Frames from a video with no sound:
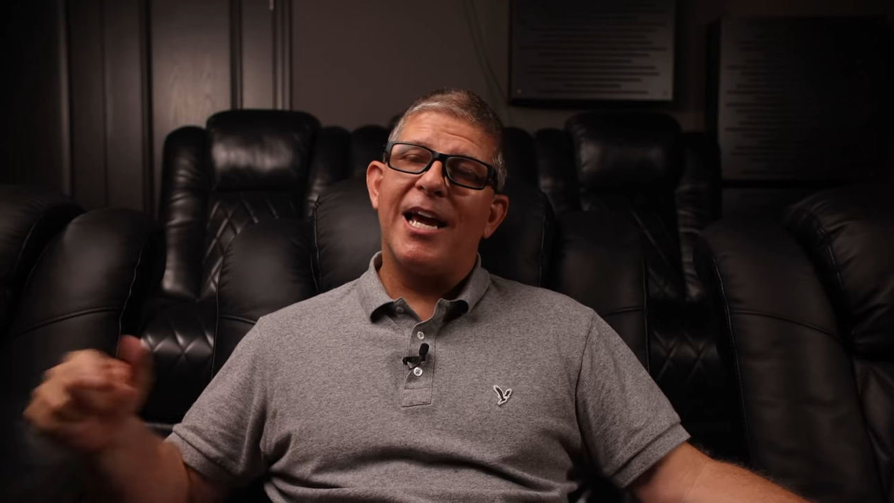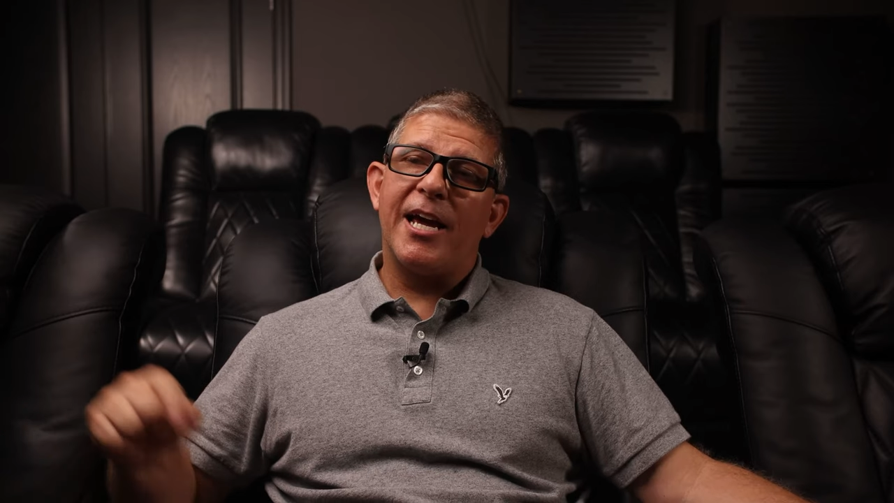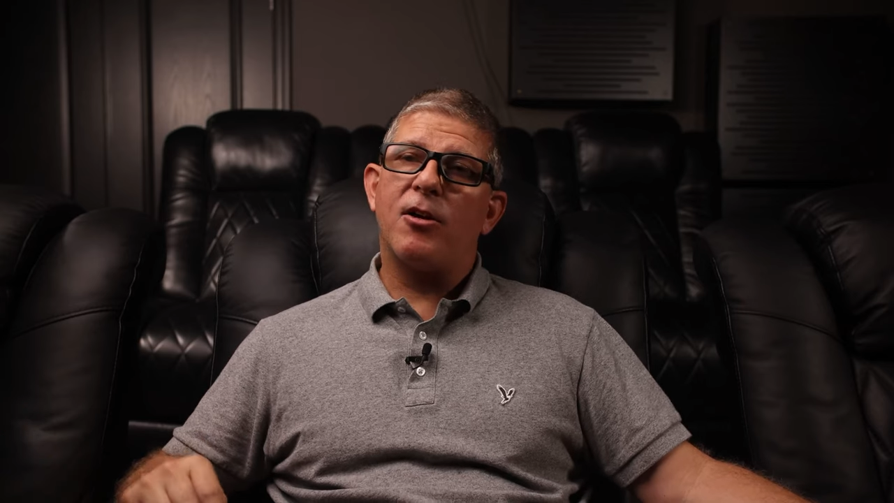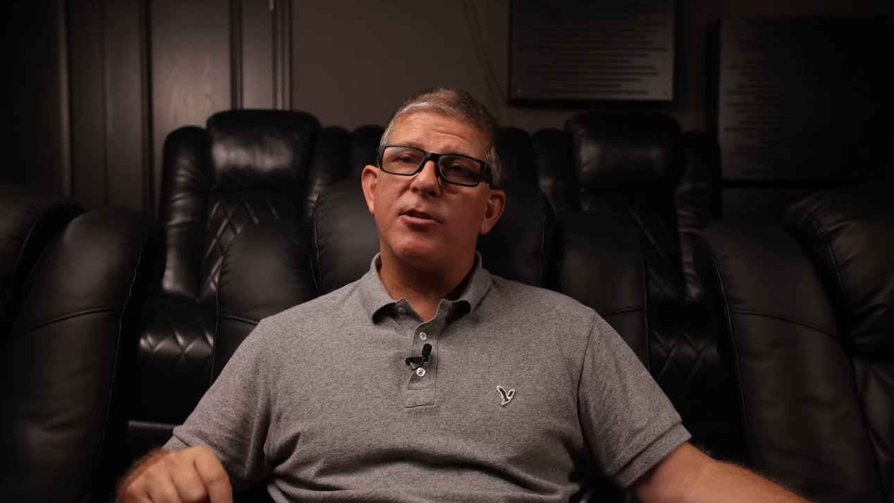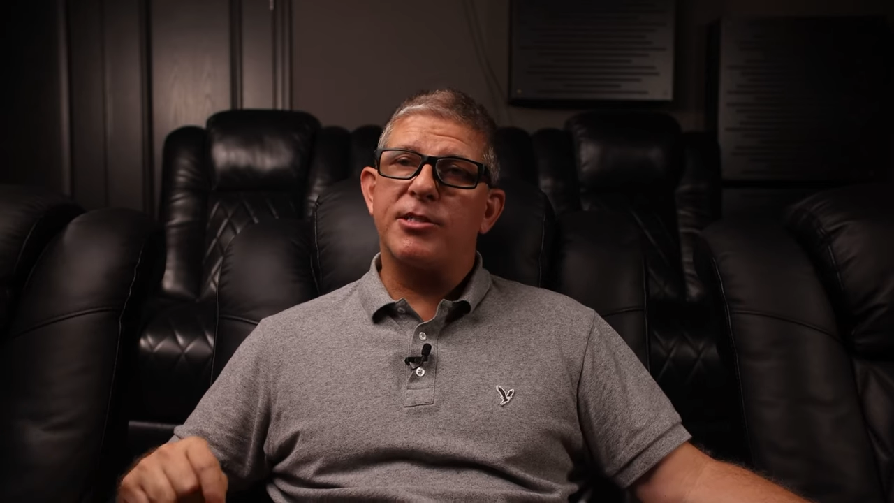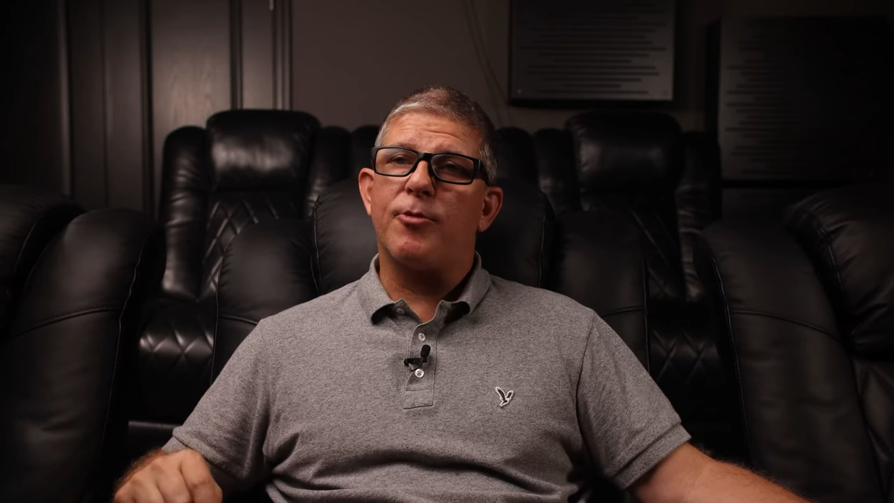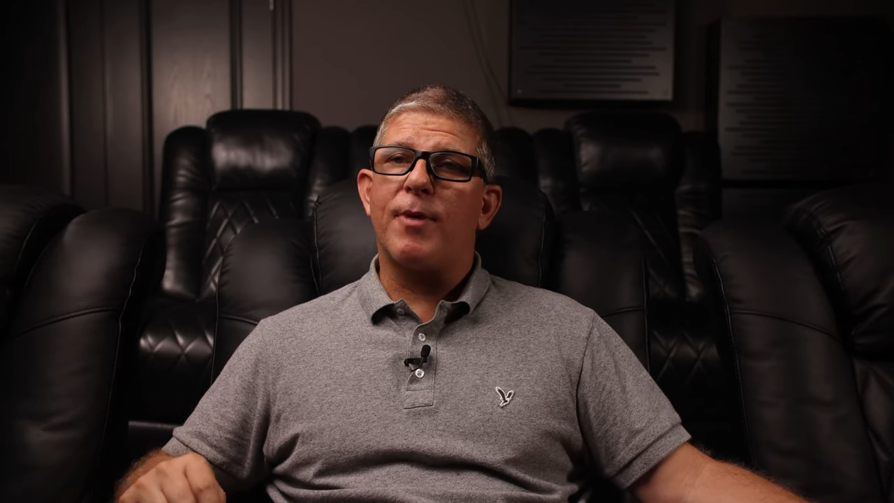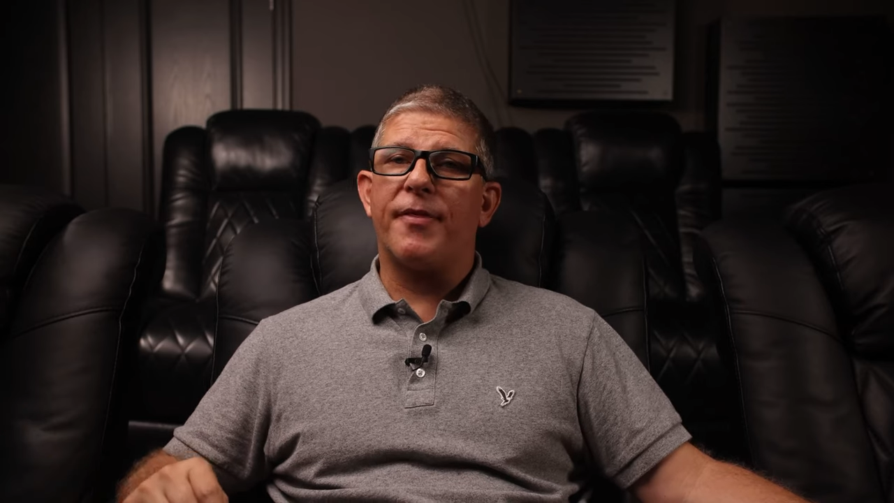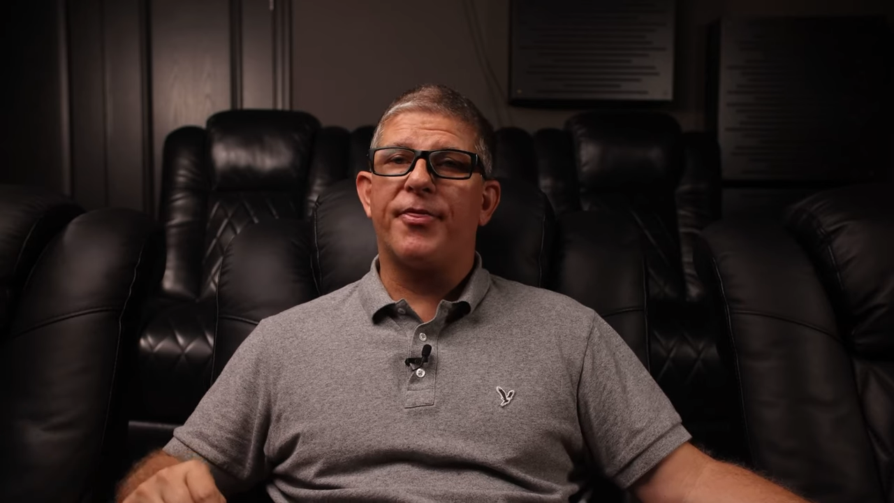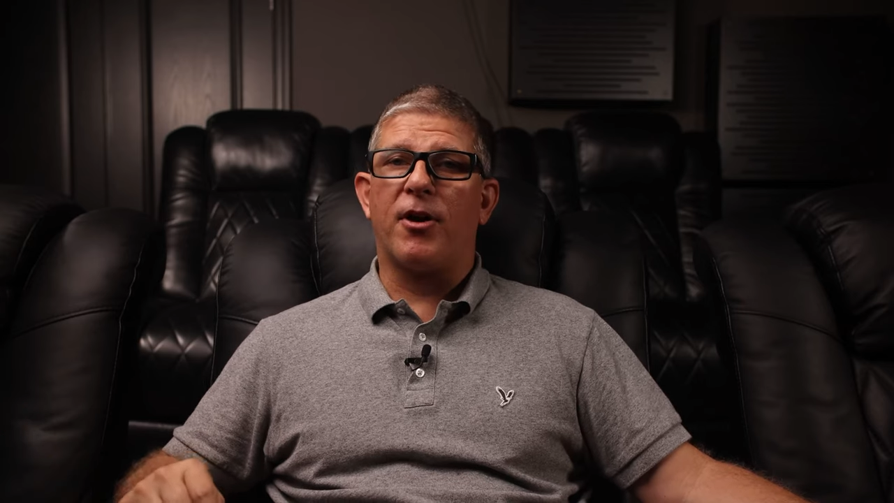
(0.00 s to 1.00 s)
and also
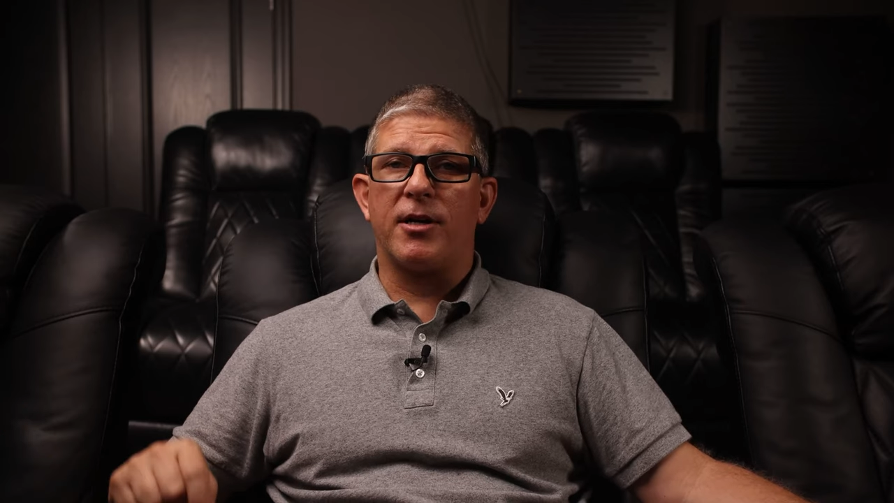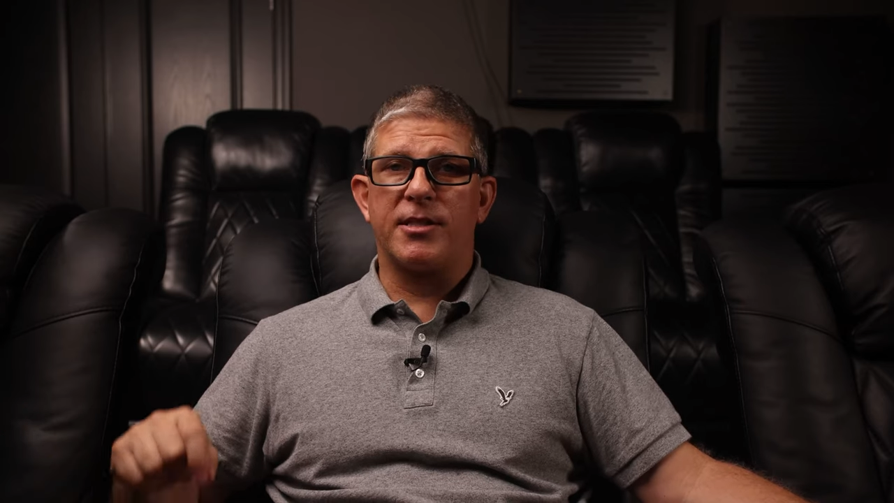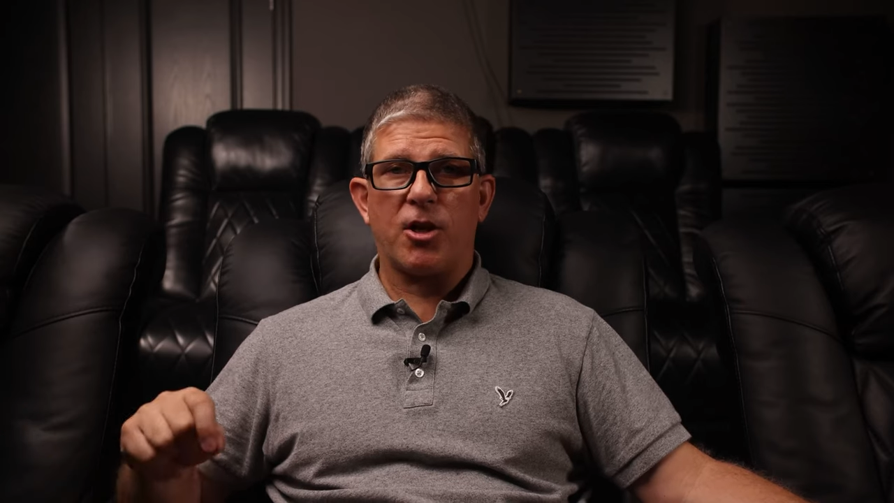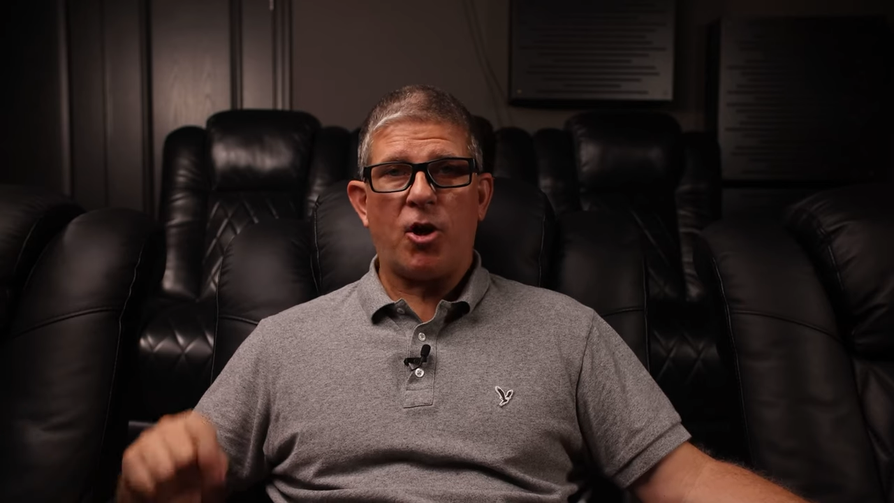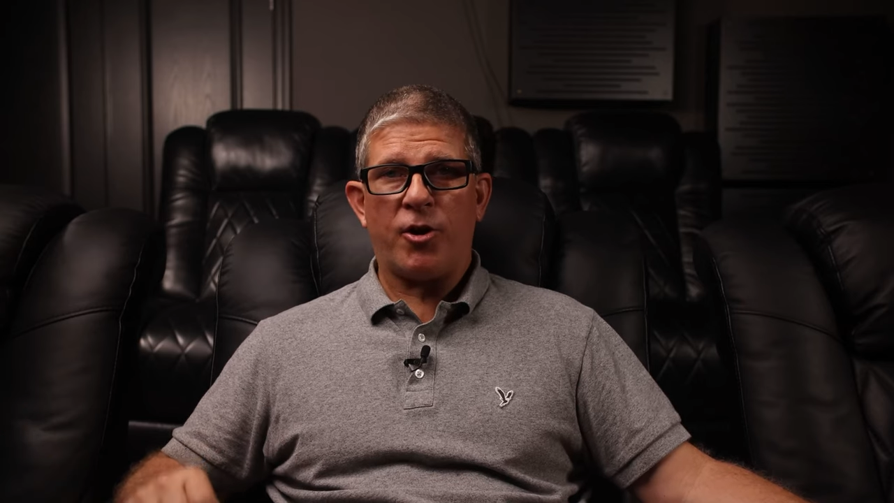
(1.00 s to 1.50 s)
my thoughts